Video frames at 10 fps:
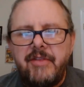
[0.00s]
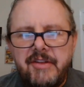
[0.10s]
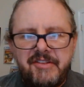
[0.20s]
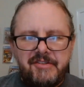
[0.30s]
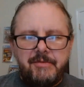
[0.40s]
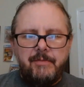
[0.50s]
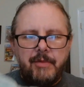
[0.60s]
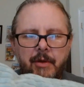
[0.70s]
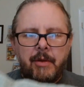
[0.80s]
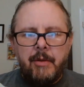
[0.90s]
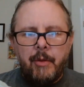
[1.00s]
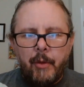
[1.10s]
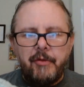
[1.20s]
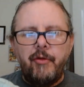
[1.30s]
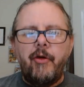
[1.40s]
of this
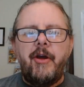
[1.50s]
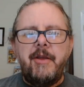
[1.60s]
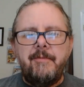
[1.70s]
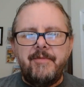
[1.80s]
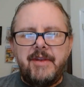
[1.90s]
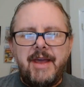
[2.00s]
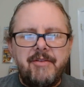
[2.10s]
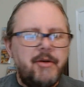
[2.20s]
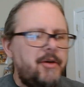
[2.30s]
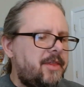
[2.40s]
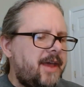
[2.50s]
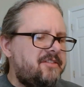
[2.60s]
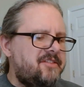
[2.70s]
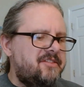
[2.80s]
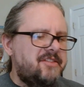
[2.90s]
corduroy, and I haven't heard of
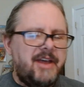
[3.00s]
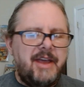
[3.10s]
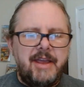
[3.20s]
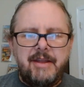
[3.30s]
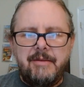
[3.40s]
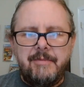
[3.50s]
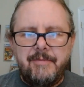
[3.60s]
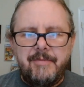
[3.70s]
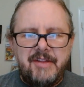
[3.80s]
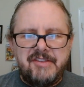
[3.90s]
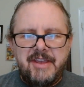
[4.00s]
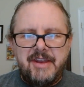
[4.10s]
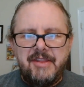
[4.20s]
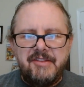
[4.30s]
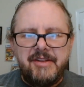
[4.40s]
that since like, well, I was a
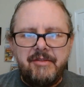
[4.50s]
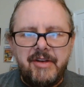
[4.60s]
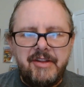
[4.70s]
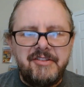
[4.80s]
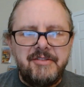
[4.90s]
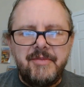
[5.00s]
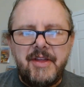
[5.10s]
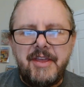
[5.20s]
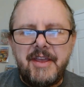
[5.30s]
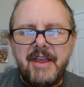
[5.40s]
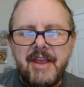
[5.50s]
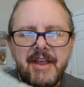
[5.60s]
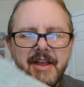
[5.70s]
kid in the 70s, I think.